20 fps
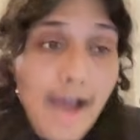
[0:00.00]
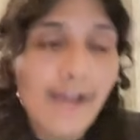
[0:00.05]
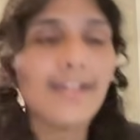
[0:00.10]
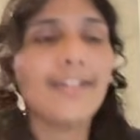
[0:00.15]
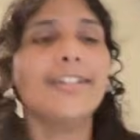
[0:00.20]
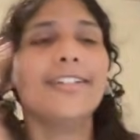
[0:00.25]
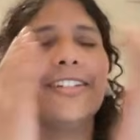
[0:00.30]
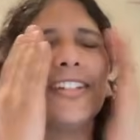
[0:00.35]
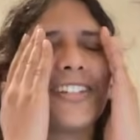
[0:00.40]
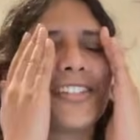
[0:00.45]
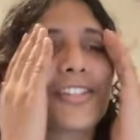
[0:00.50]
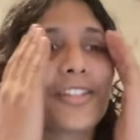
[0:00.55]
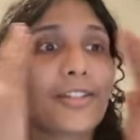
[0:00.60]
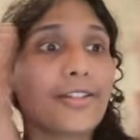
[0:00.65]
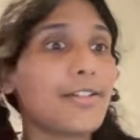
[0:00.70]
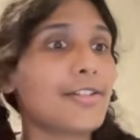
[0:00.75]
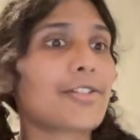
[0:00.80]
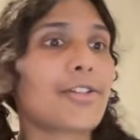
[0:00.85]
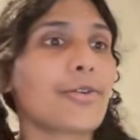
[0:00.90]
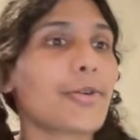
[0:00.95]
It's
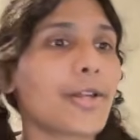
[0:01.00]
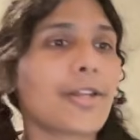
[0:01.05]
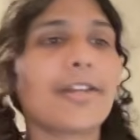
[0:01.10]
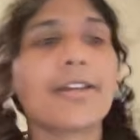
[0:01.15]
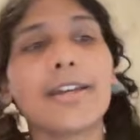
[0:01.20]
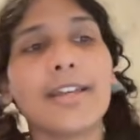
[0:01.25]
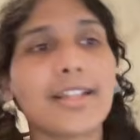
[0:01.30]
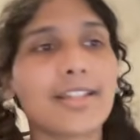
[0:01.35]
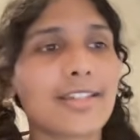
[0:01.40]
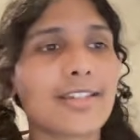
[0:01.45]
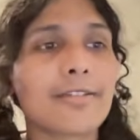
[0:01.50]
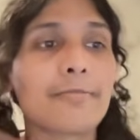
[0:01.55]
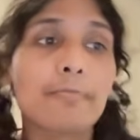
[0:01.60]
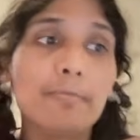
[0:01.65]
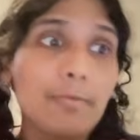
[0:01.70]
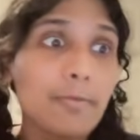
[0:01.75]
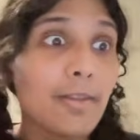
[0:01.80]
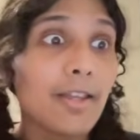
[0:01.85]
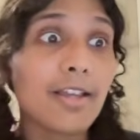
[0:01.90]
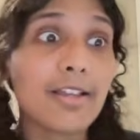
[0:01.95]
so good. It's
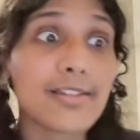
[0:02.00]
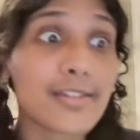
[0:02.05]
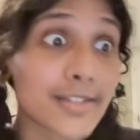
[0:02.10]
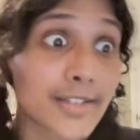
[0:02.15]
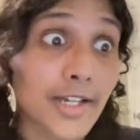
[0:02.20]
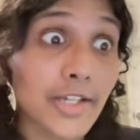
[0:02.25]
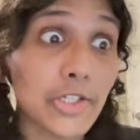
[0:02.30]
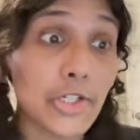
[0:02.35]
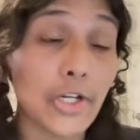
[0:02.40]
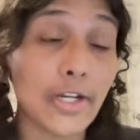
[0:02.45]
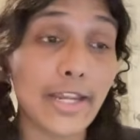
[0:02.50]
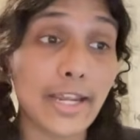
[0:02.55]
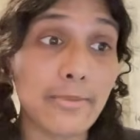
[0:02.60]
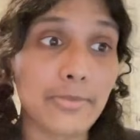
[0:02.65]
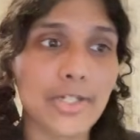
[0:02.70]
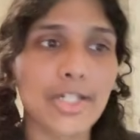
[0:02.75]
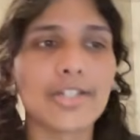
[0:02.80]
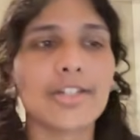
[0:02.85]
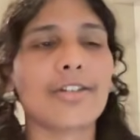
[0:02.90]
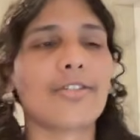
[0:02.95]
such a game
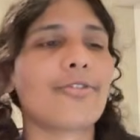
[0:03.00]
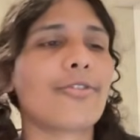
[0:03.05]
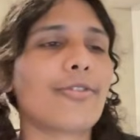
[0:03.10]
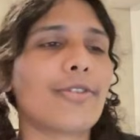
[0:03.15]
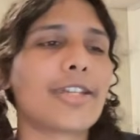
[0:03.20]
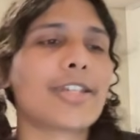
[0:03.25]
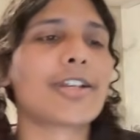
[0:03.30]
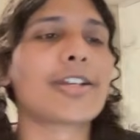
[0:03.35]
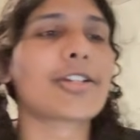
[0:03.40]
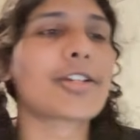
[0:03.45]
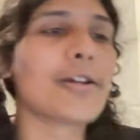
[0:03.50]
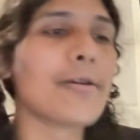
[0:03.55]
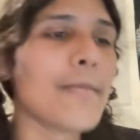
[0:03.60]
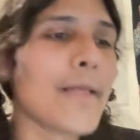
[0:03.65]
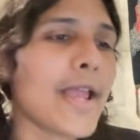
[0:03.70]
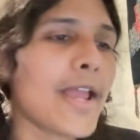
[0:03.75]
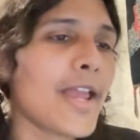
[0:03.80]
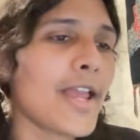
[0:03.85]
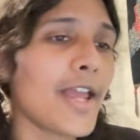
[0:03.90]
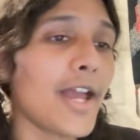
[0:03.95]
changer for research.
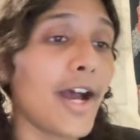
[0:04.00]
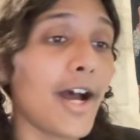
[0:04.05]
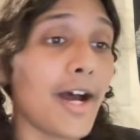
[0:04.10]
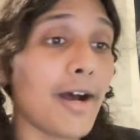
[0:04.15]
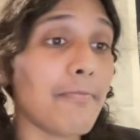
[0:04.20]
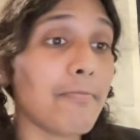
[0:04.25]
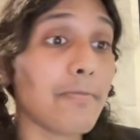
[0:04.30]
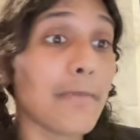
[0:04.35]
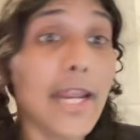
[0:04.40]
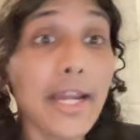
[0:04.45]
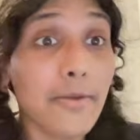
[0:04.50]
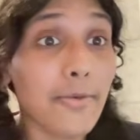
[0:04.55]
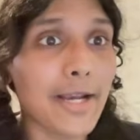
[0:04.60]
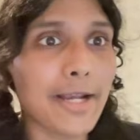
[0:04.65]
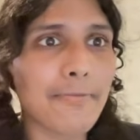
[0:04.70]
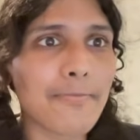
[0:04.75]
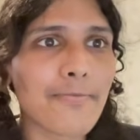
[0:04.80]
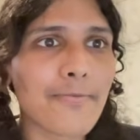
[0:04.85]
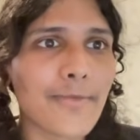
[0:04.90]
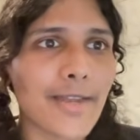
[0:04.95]
Anyway,
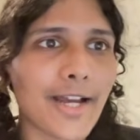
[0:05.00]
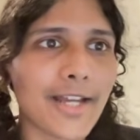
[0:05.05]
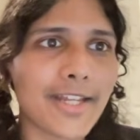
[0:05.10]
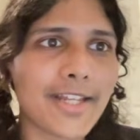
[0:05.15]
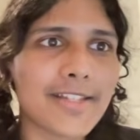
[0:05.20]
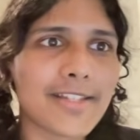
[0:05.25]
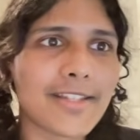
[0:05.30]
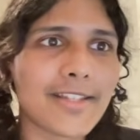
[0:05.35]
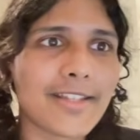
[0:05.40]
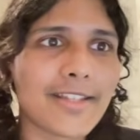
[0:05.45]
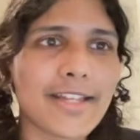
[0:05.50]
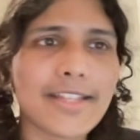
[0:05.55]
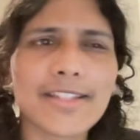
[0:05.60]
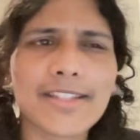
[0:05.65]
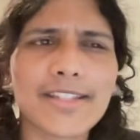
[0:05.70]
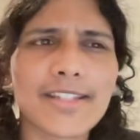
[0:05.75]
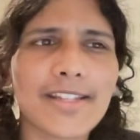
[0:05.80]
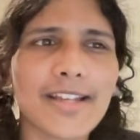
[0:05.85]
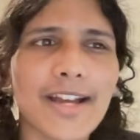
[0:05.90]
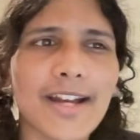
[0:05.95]
I guess
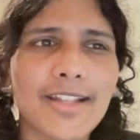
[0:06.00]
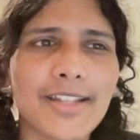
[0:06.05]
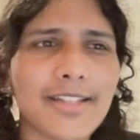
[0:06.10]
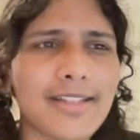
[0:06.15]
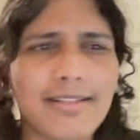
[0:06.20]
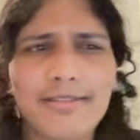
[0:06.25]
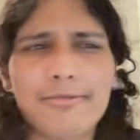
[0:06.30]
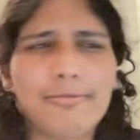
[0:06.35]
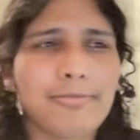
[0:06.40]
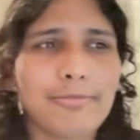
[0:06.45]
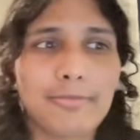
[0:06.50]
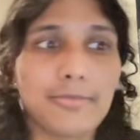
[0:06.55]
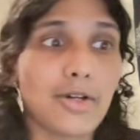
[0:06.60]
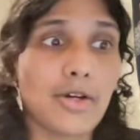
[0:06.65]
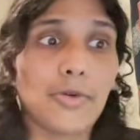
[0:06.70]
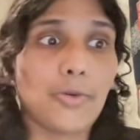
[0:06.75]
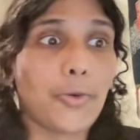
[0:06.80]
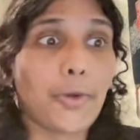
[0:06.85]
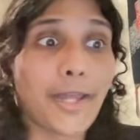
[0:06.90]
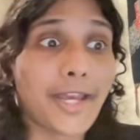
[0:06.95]
that's
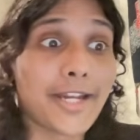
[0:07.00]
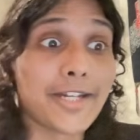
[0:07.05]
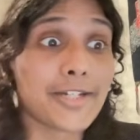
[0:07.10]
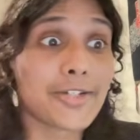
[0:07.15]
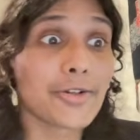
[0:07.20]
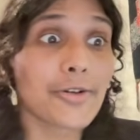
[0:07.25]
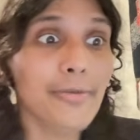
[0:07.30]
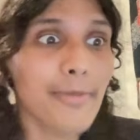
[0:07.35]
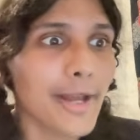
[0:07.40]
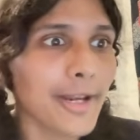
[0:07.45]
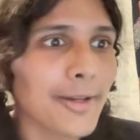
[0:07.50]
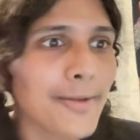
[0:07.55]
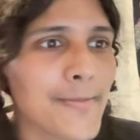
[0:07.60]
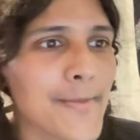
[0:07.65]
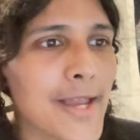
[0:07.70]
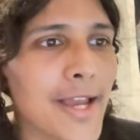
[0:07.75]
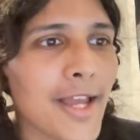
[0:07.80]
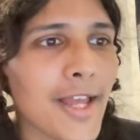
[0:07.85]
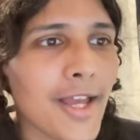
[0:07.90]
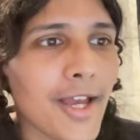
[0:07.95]
all I had to talk about.
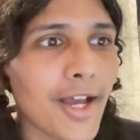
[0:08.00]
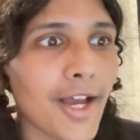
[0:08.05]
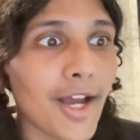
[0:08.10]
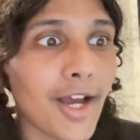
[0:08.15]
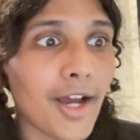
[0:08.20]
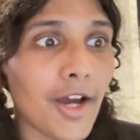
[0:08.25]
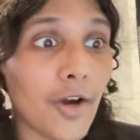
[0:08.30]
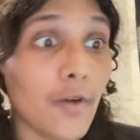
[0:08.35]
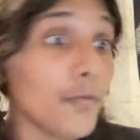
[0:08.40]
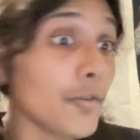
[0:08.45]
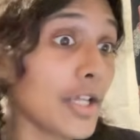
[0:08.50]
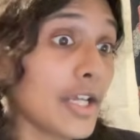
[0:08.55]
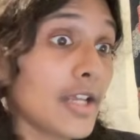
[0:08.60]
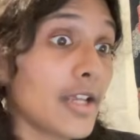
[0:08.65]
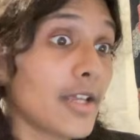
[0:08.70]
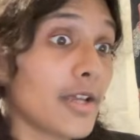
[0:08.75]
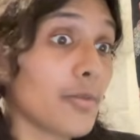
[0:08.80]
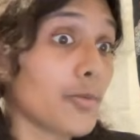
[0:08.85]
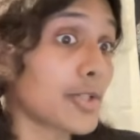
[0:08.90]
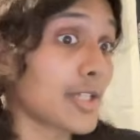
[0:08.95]
Hopefully
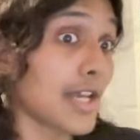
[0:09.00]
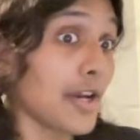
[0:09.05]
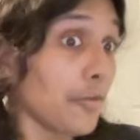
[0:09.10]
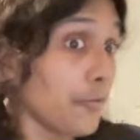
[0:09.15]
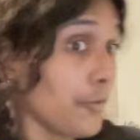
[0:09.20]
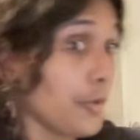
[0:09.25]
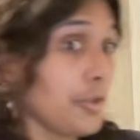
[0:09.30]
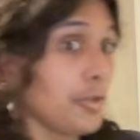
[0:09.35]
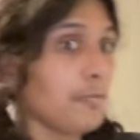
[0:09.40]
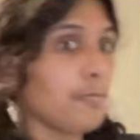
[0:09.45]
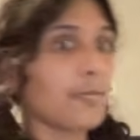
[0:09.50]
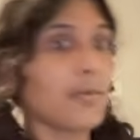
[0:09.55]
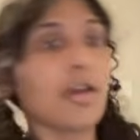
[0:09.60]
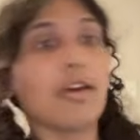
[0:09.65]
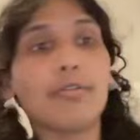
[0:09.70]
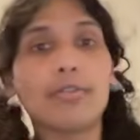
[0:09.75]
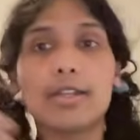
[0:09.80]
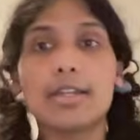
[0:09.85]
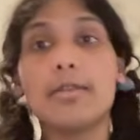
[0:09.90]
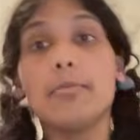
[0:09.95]
it was helpful.
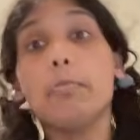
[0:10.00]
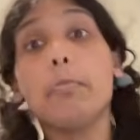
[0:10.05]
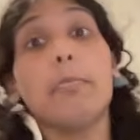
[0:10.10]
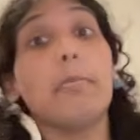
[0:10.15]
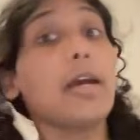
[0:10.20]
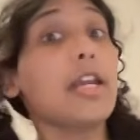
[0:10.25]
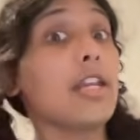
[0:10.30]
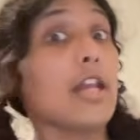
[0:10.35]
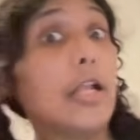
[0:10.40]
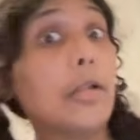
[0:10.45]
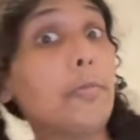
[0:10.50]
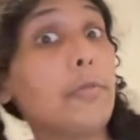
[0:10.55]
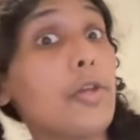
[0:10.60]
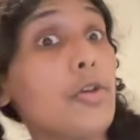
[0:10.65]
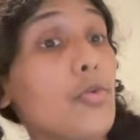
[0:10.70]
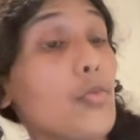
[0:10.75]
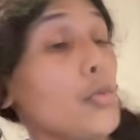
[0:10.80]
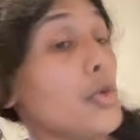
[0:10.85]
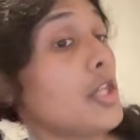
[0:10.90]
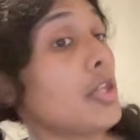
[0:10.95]
Hopefully it might help you
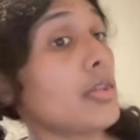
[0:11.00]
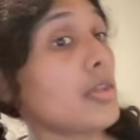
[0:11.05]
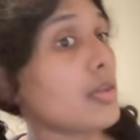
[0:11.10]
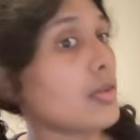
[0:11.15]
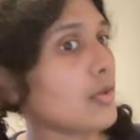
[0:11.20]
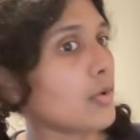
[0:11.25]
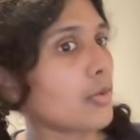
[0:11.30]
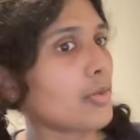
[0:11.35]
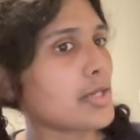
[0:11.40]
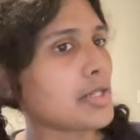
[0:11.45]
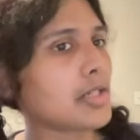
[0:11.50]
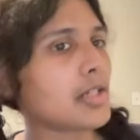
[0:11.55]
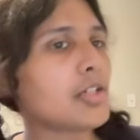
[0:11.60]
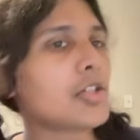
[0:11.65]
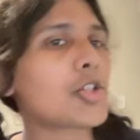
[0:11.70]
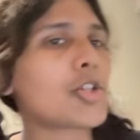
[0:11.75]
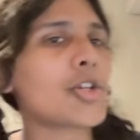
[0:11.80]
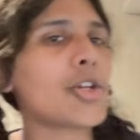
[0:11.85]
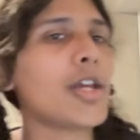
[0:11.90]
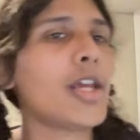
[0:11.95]
with your
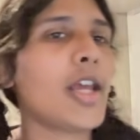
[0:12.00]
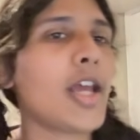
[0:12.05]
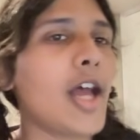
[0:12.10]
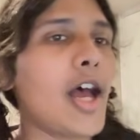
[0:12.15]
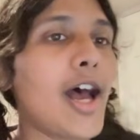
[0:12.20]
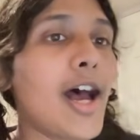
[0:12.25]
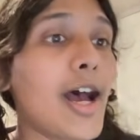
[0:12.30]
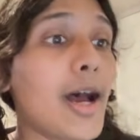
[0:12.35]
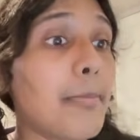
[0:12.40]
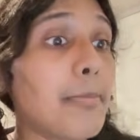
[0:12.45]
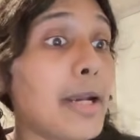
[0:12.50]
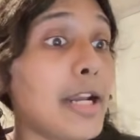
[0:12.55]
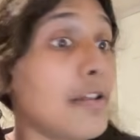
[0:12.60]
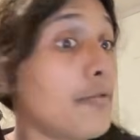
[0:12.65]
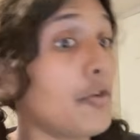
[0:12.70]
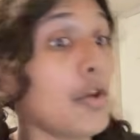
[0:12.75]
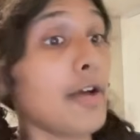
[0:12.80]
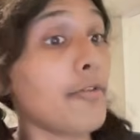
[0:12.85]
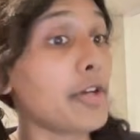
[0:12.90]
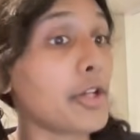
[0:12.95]
research. And if
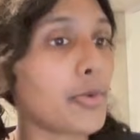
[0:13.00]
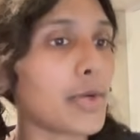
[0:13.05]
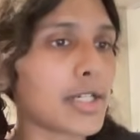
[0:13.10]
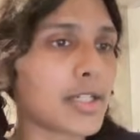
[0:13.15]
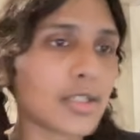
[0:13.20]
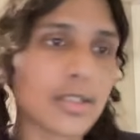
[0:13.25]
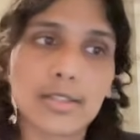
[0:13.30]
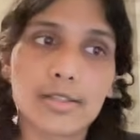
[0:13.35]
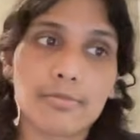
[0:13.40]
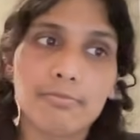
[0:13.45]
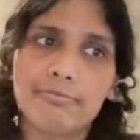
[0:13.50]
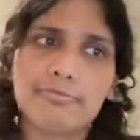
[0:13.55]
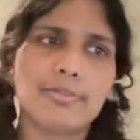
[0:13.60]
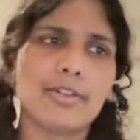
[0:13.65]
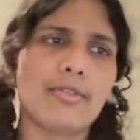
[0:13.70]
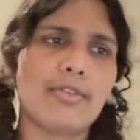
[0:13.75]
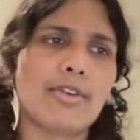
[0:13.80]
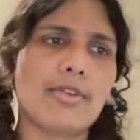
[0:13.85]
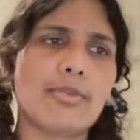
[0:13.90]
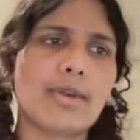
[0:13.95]
you have any questions, feel
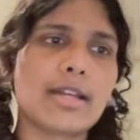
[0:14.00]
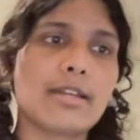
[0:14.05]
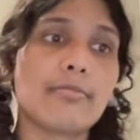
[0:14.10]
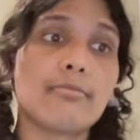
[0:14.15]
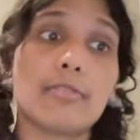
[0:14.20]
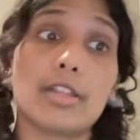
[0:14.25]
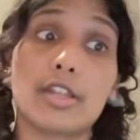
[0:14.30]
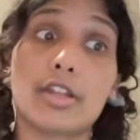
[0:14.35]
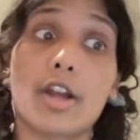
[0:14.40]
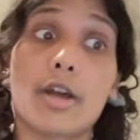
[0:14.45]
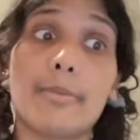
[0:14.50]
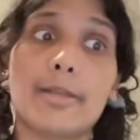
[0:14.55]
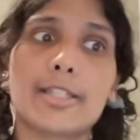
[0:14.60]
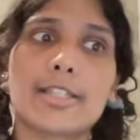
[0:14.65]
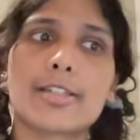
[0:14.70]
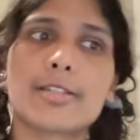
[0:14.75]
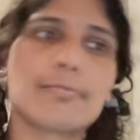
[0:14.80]
free to write in the comments.